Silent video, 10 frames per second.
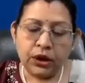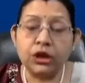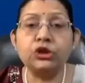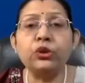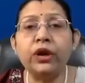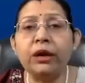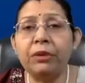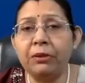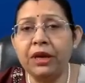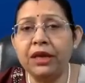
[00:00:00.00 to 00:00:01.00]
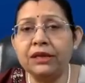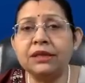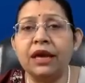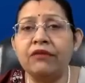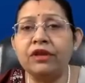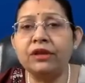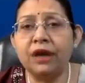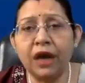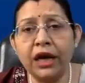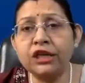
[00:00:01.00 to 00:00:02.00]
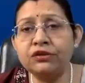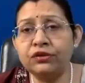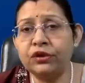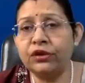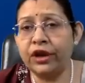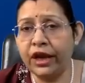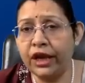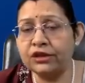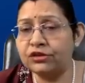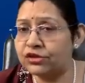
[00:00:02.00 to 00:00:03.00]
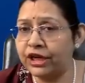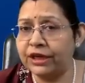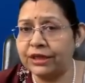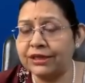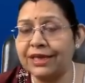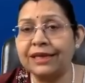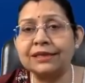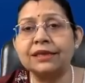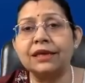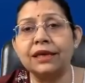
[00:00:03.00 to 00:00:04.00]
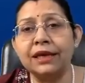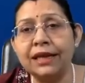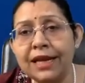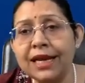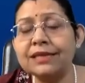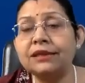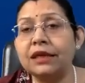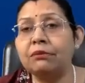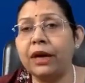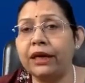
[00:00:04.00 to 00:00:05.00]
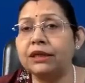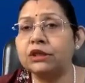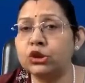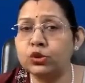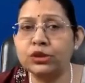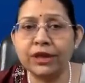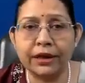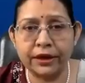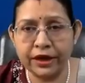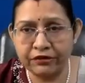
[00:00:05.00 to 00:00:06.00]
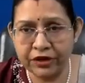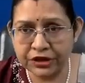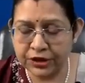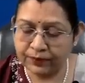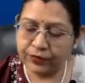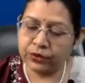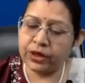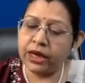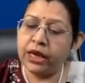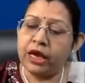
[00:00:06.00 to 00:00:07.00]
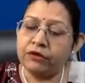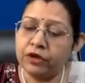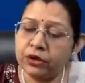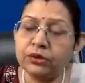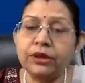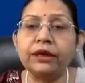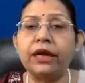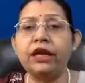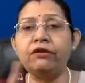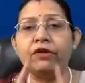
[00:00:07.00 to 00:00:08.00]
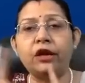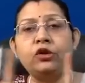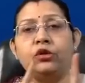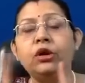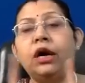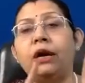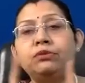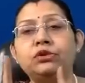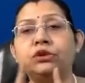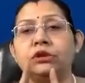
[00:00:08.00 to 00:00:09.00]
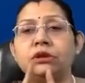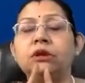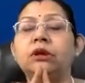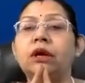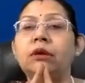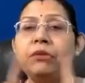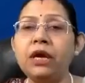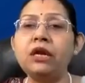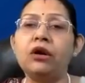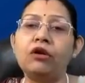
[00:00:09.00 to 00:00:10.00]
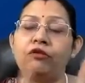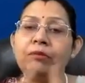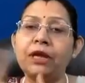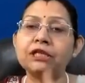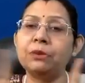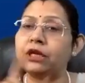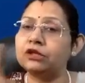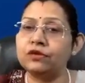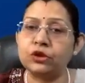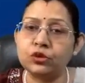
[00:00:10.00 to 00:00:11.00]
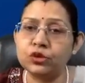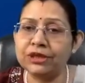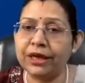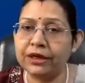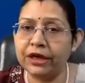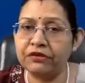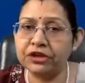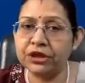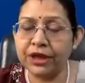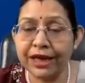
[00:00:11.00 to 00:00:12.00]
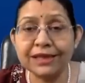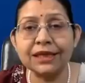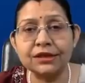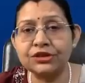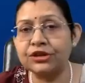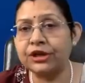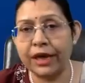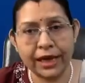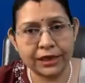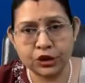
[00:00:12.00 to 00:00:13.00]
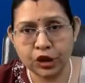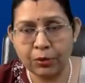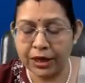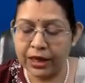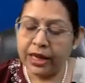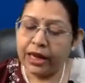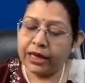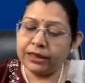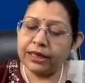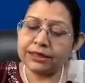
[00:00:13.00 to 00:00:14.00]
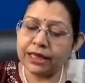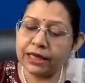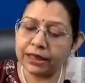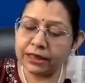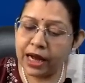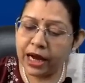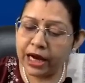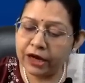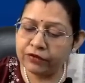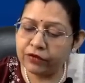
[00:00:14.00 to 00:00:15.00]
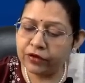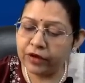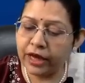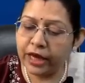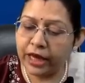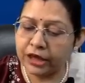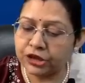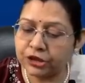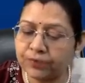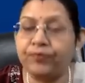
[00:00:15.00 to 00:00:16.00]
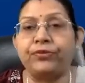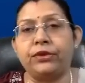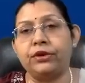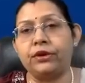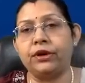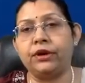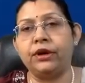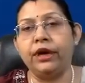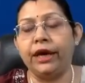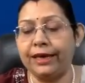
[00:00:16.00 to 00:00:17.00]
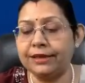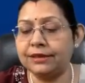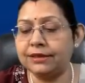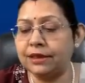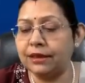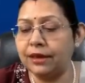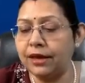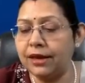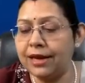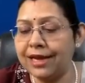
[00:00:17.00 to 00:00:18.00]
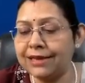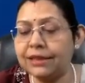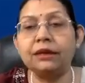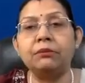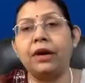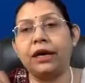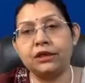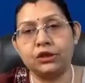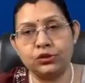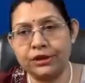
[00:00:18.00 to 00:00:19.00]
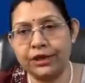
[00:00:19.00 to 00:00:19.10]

A 2-year baby is having the height for age status is less than minus 2 standard deviation. Okay, we know that any value up to the a mean of plus minus of the 2 standard deviation is considered as normal. And they are saying that height for age is less than minus 2